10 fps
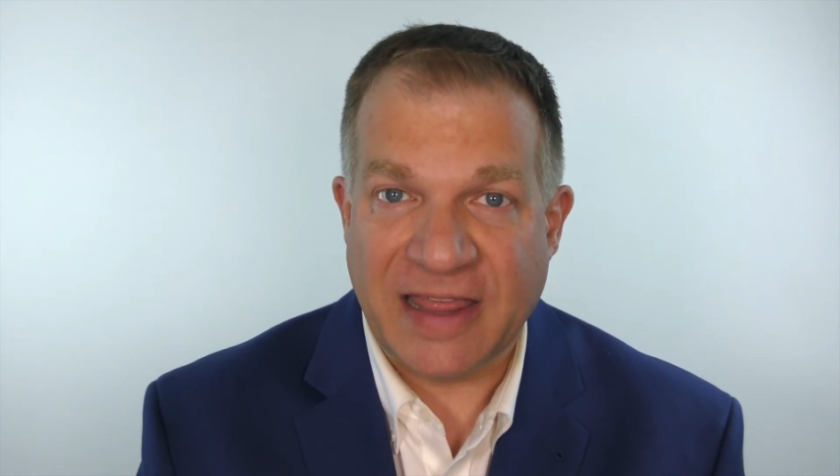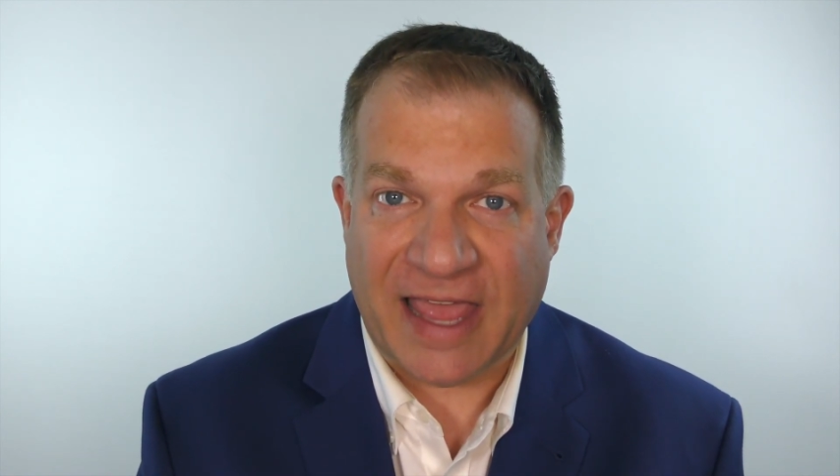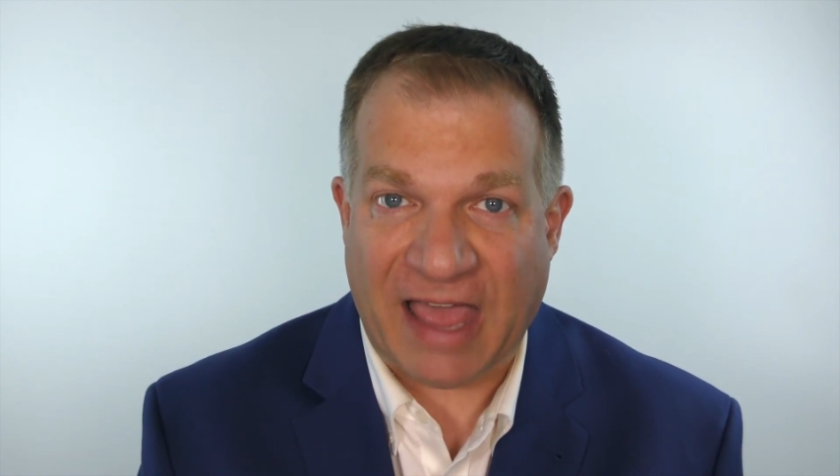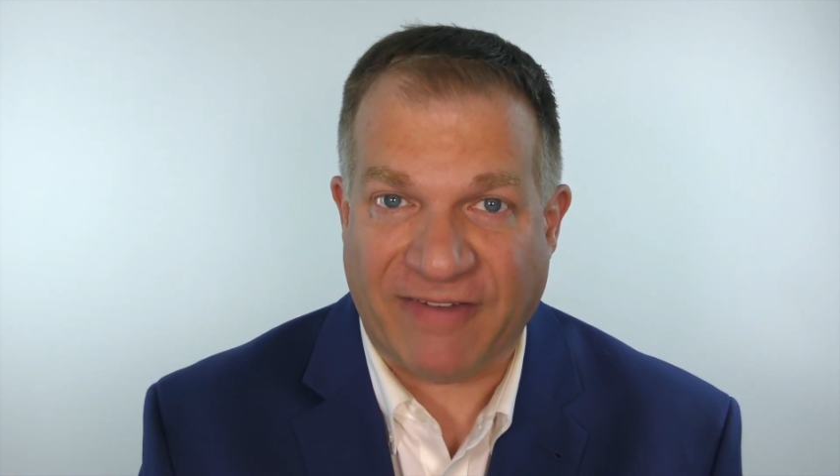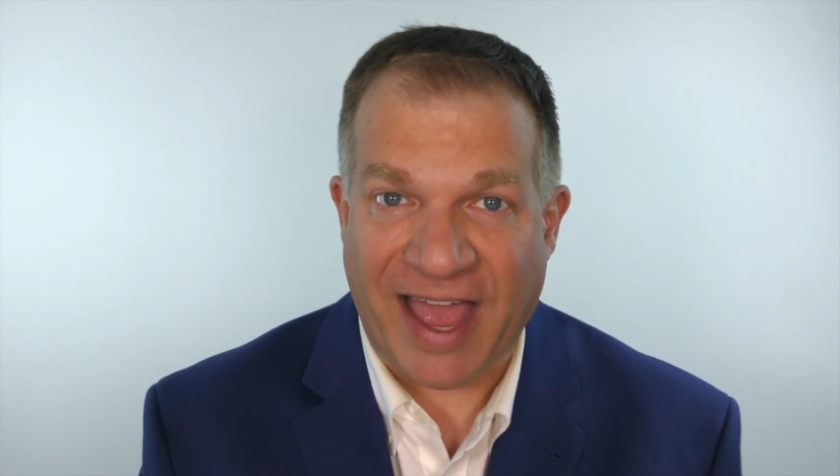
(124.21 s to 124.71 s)
they
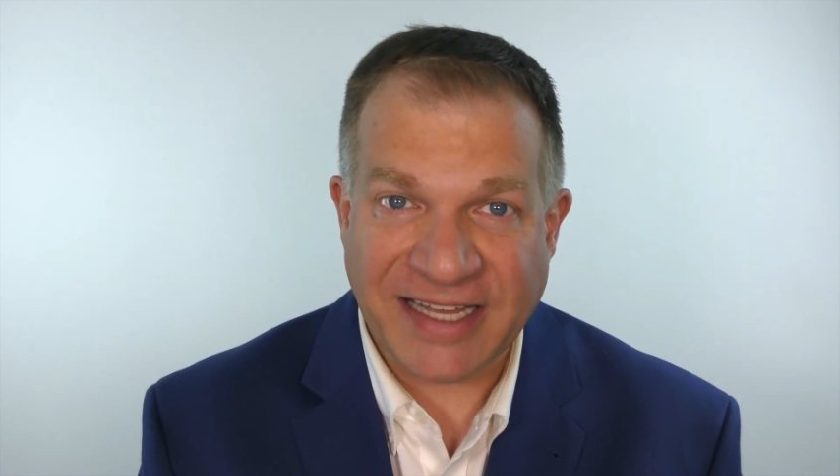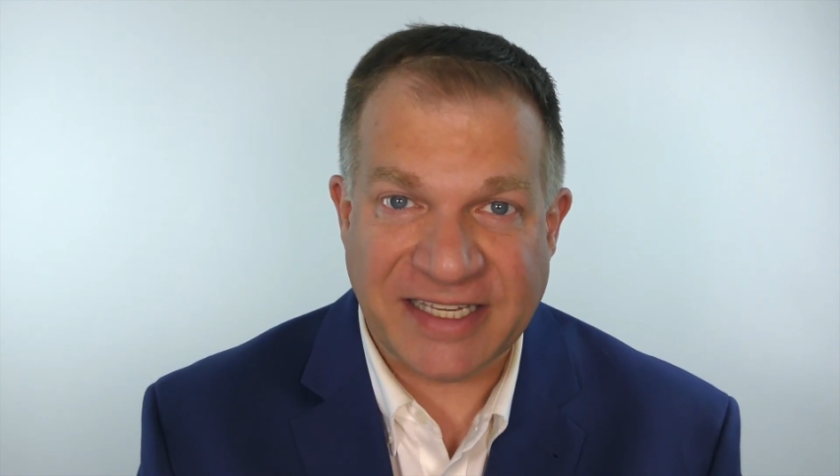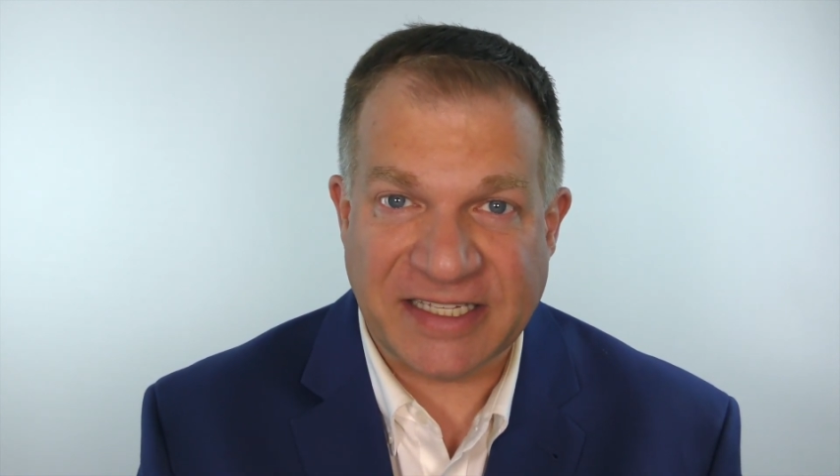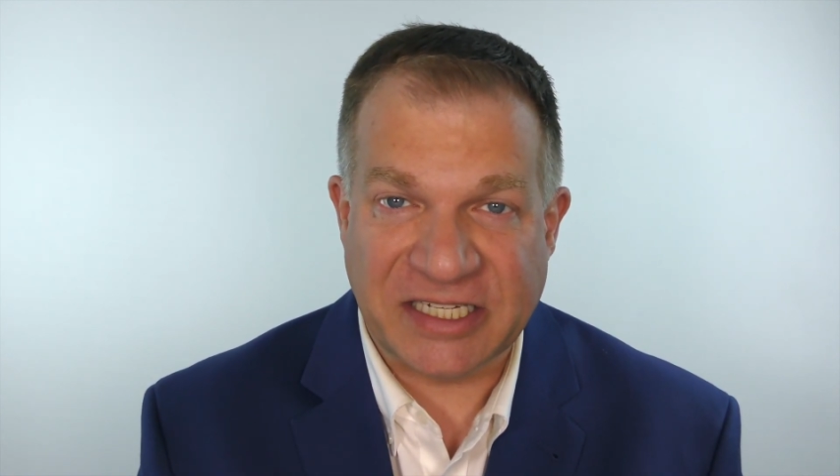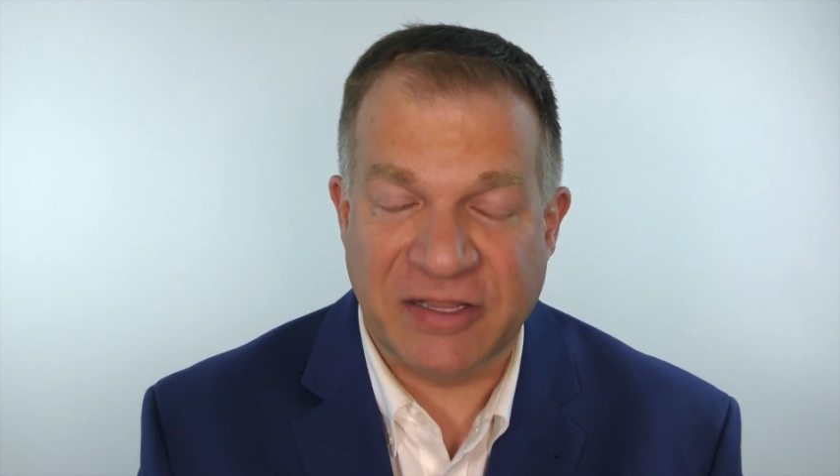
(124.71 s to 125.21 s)
have
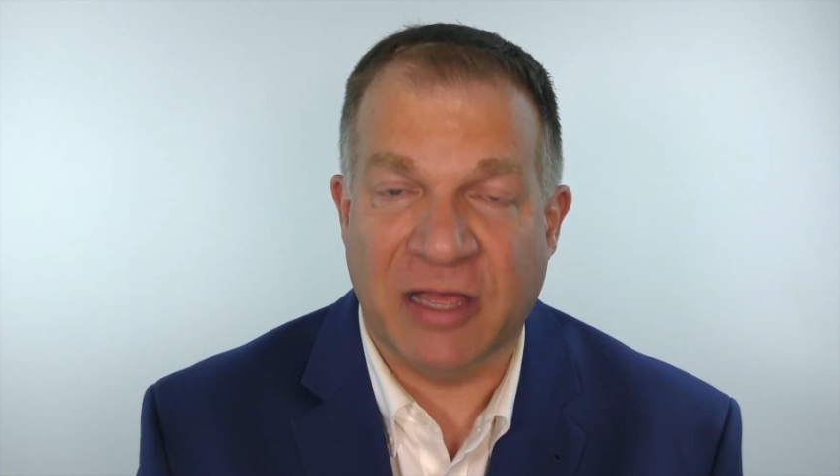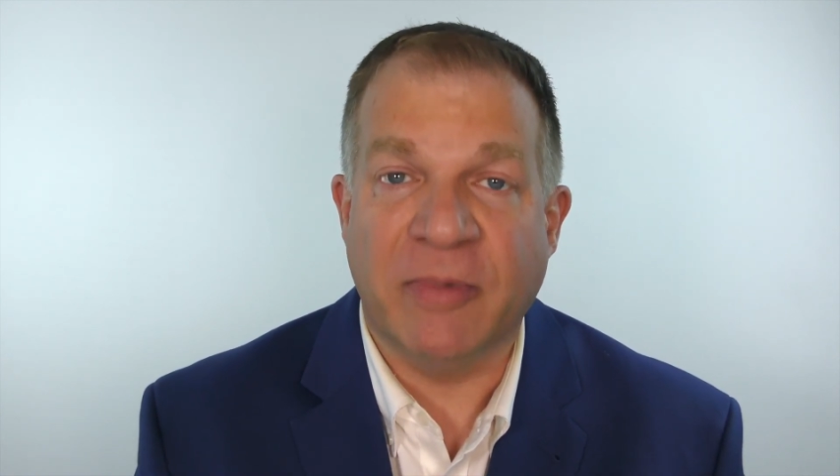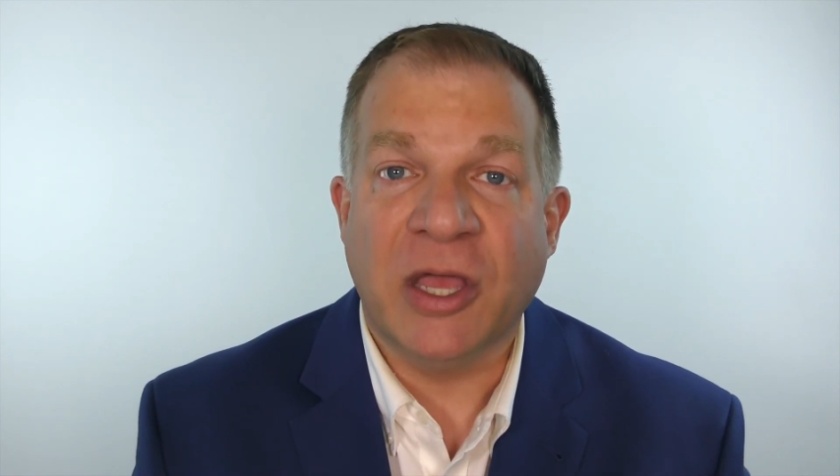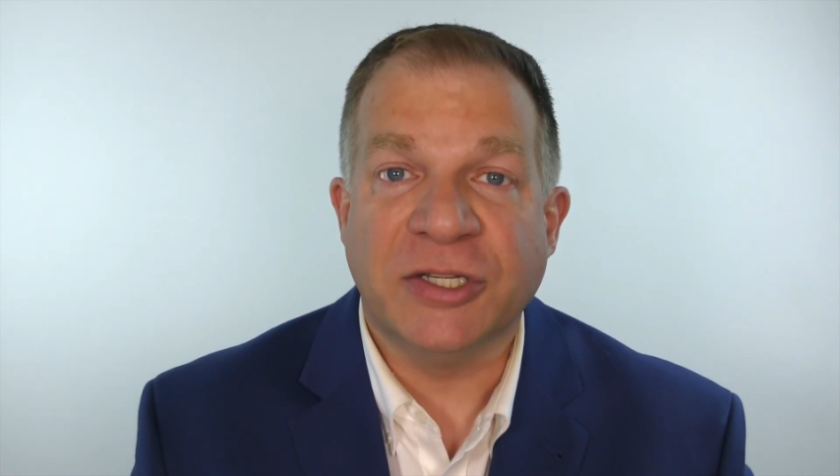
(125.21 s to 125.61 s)
access to them,